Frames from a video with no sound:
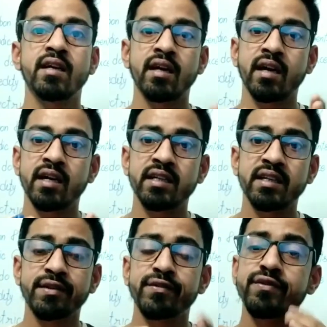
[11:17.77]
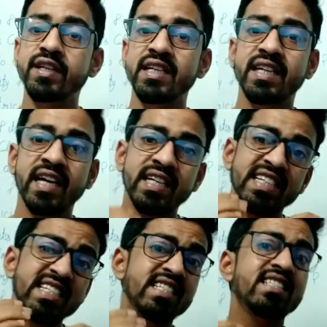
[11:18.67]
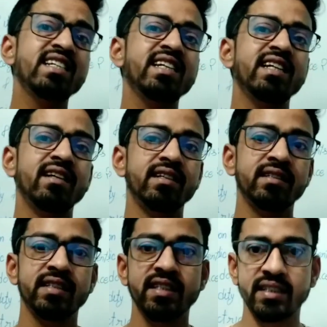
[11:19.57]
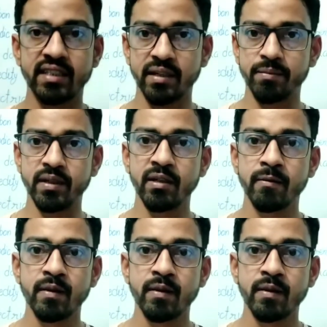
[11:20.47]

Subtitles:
and we can easily learn this table